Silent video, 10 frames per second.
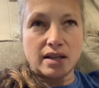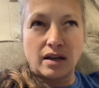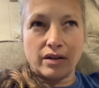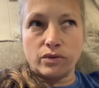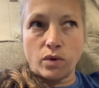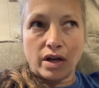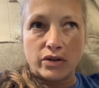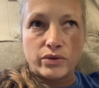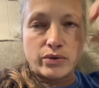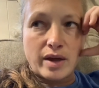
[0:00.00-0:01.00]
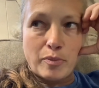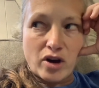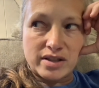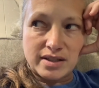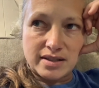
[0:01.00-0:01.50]
and I'll walk you through that
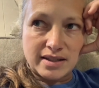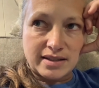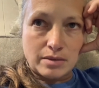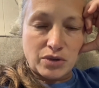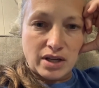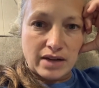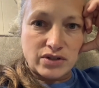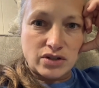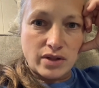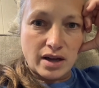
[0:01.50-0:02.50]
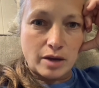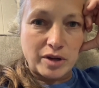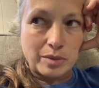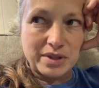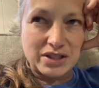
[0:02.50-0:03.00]
process because I'm going to have to do that
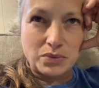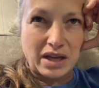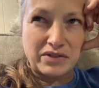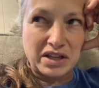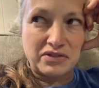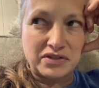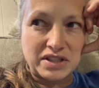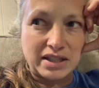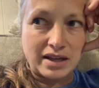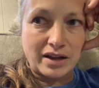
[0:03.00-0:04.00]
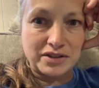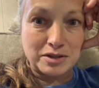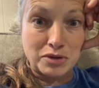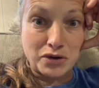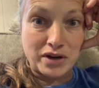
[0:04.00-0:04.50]
coming up because we have like 15 gallons of
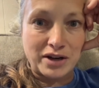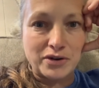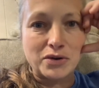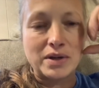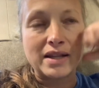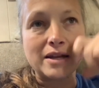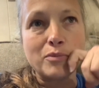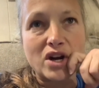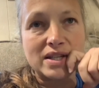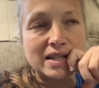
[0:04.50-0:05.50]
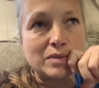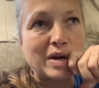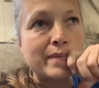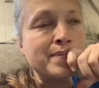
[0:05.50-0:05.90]
milk right now to quickly process. But